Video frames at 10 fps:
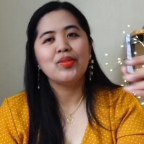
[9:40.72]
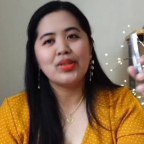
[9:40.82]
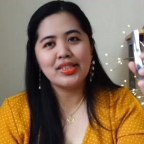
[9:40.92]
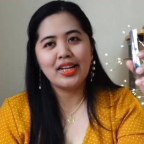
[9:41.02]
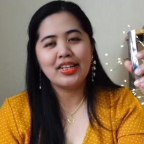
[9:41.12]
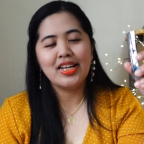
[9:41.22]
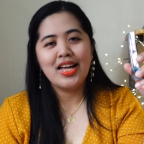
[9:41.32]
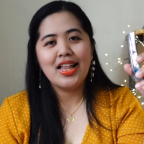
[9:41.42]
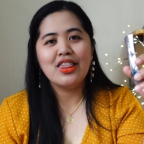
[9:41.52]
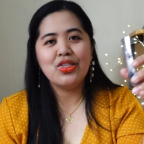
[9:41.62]
what's that?
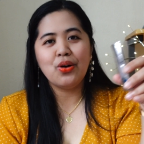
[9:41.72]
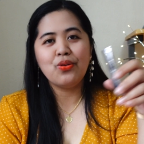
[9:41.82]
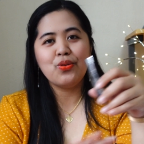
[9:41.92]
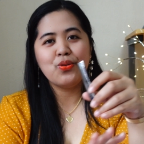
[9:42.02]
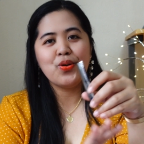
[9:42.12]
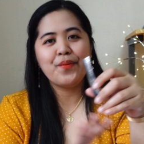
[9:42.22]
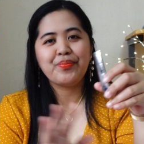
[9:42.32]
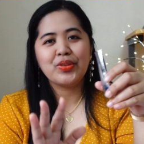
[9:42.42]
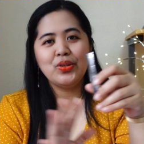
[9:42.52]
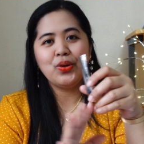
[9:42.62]
no
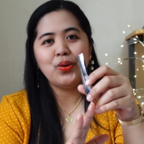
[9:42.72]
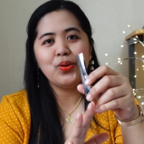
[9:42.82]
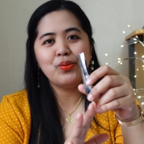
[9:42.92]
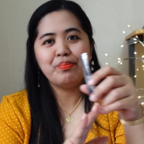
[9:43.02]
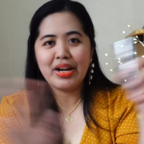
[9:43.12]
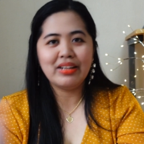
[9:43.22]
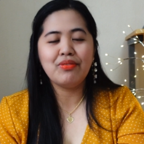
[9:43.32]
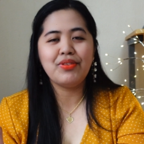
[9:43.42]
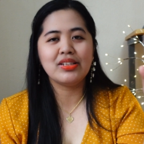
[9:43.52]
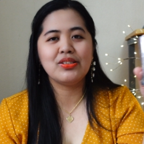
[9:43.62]
no bad
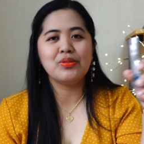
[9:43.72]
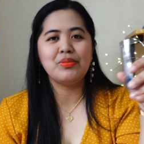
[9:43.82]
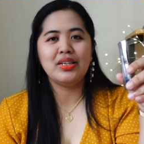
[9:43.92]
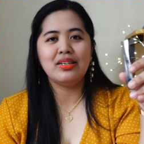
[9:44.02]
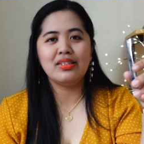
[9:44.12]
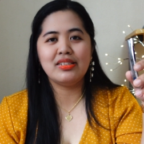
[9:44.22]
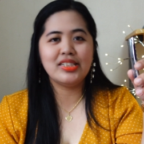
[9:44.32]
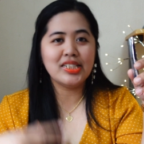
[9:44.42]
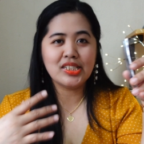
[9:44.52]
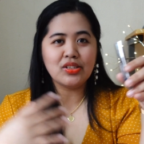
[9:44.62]
effects to me. It's
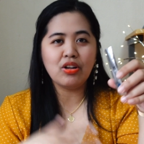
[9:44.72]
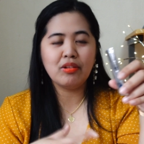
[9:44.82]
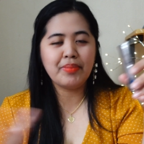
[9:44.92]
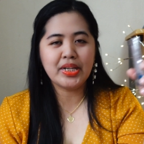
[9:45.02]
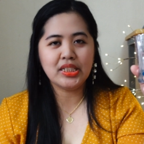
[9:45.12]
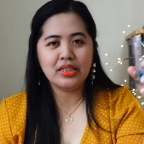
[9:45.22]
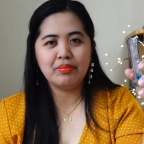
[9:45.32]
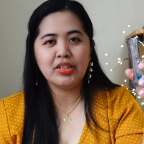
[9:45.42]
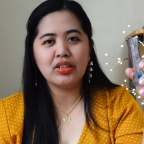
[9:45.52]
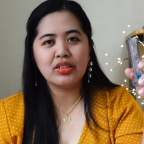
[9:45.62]
just all
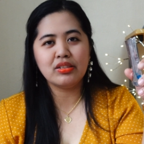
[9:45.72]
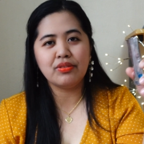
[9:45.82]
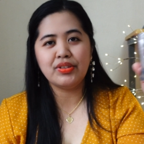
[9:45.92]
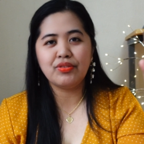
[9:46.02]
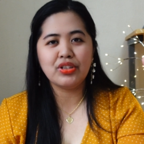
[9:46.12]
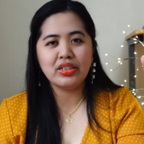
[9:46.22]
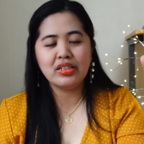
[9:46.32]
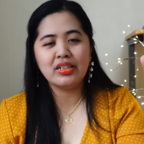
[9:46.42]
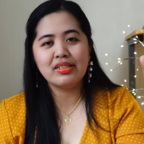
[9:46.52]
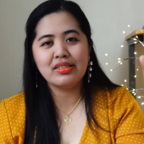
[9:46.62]
positive because of the
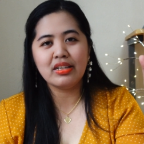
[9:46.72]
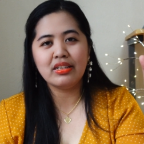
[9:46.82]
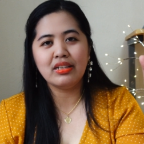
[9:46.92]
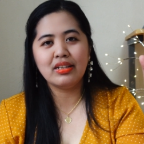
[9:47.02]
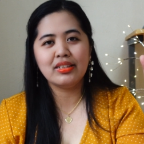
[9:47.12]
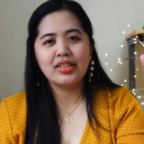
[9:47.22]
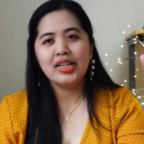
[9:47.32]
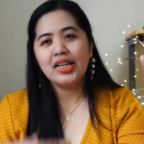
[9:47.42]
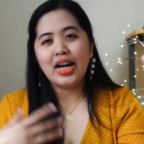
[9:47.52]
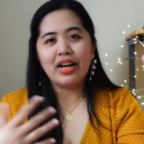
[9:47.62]
fourteen days taking it.
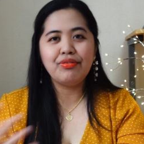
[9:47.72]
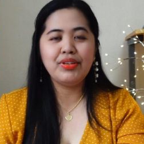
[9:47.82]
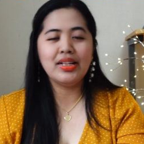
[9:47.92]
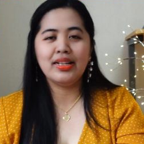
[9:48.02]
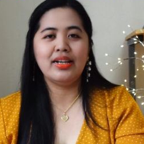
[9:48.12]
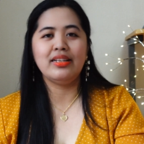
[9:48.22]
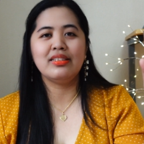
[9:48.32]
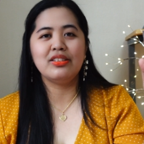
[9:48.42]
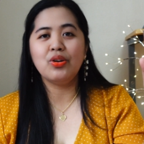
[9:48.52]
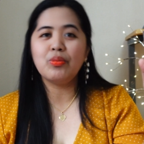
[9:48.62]
I feel light,
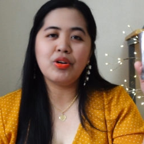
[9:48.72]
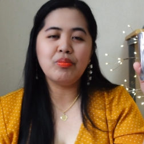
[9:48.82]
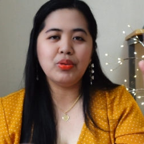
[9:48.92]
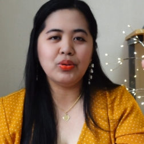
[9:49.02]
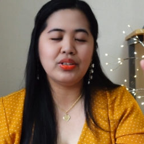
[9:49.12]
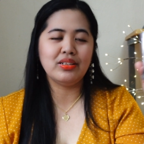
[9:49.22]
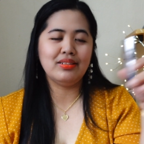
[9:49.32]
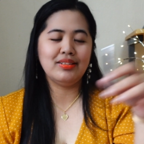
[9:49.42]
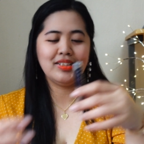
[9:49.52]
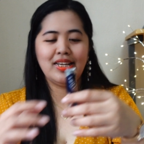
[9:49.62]
no more bloated,
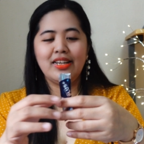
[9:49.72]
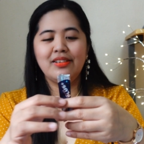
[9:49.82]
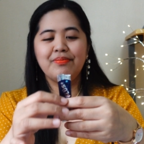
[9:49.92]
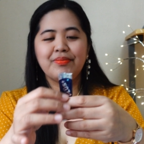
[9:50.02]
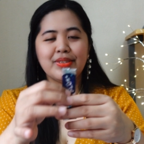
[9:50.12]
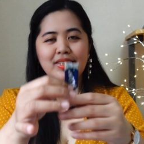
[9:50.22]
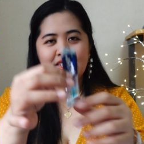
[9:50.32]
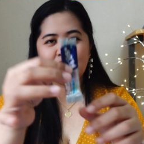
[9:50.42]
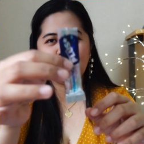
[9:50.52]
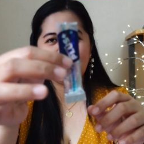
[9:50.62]
okay?
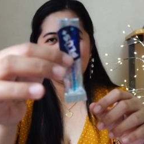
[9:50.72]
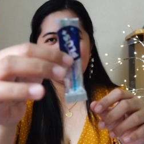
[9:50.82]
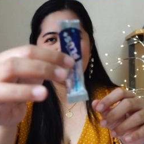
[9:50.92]
This one.